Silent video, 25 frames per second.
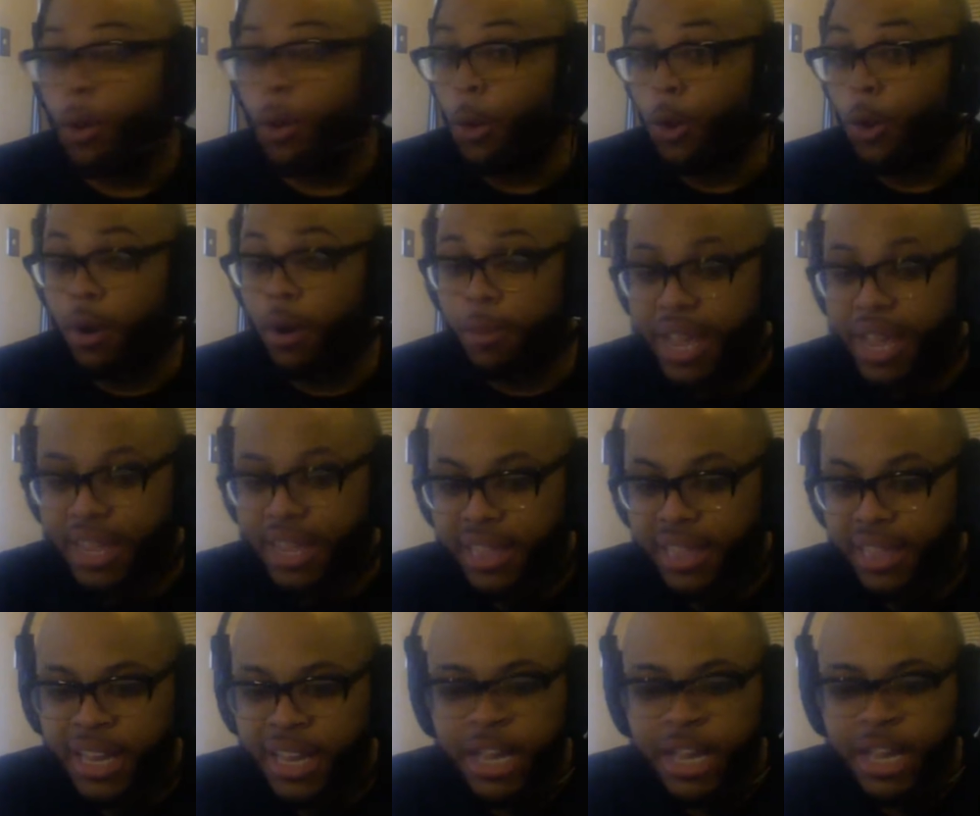or
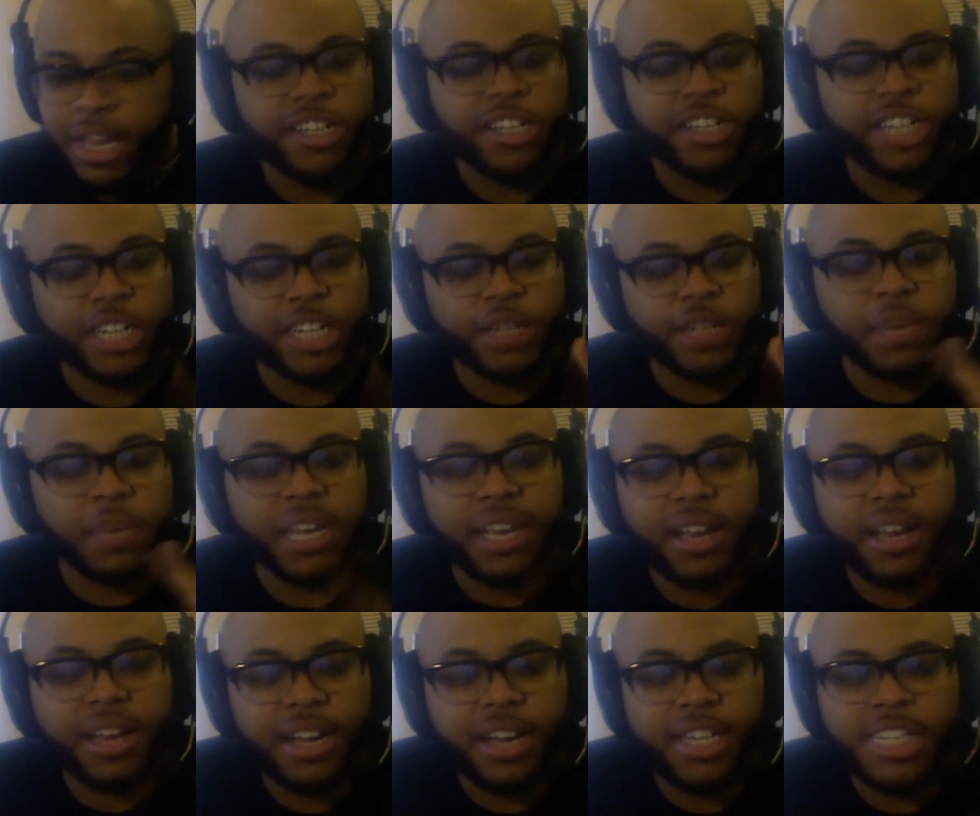Bailey, just
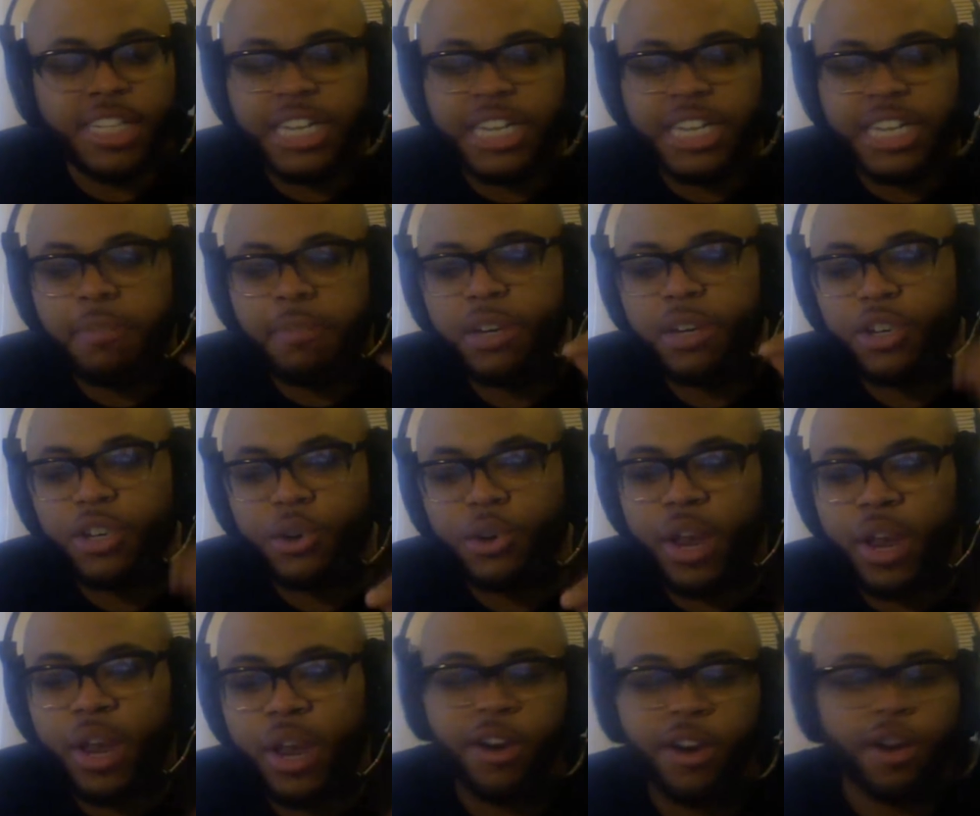because she
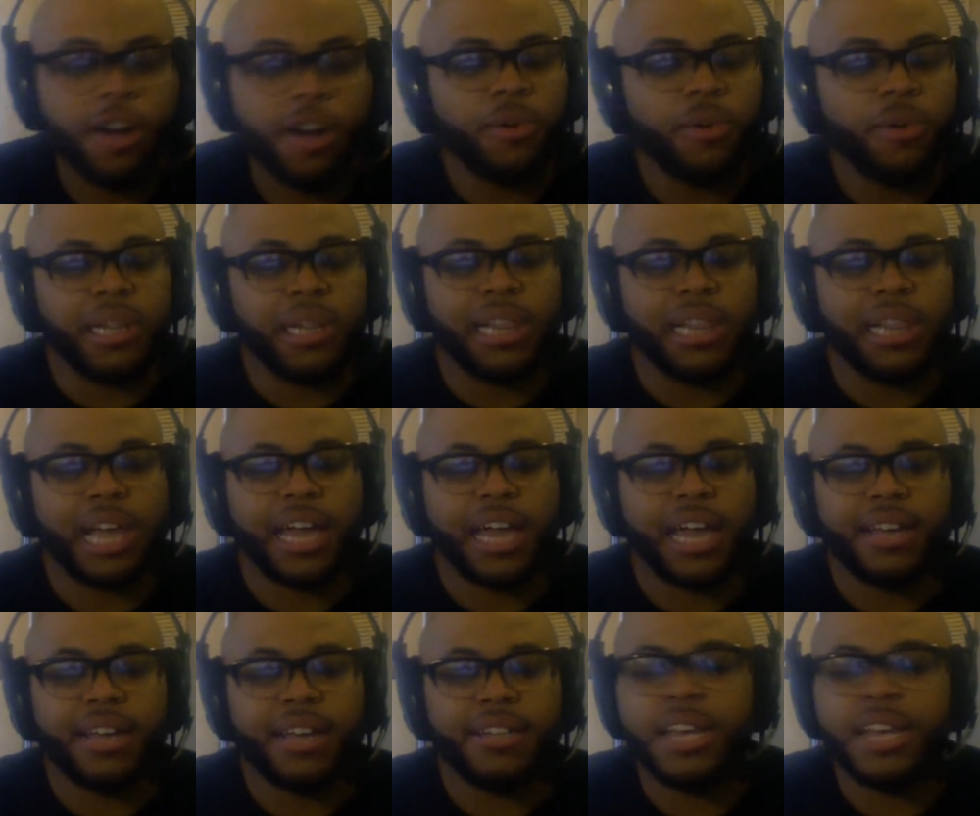betrayed her own
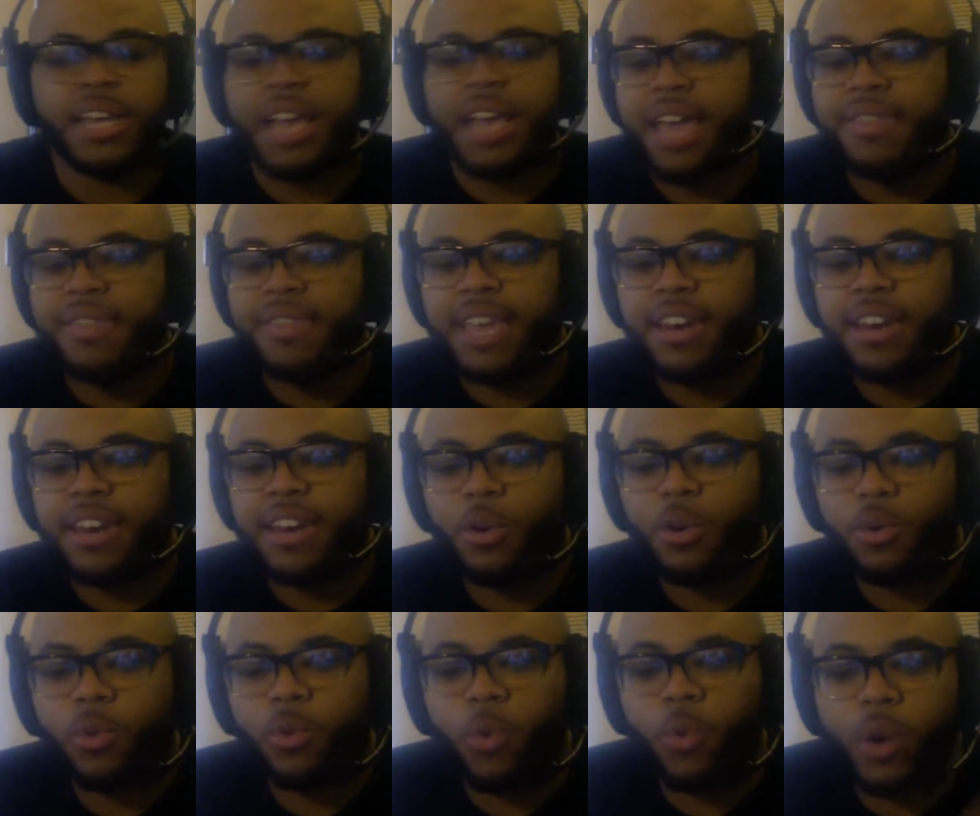alliance and they
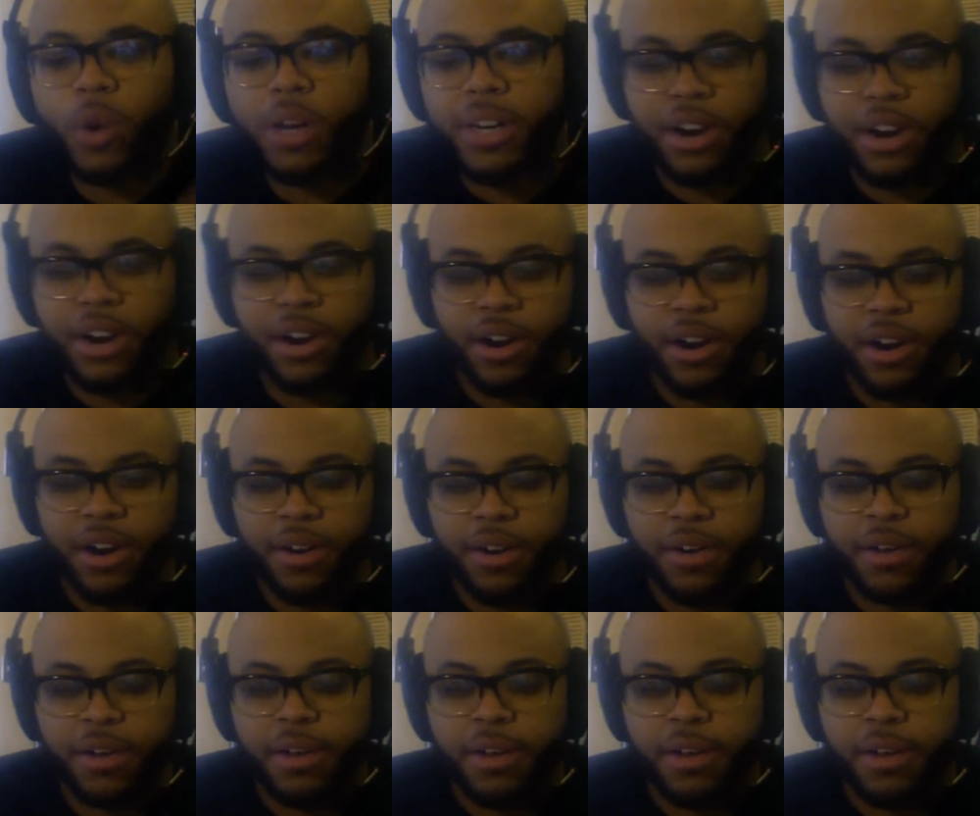don't want her.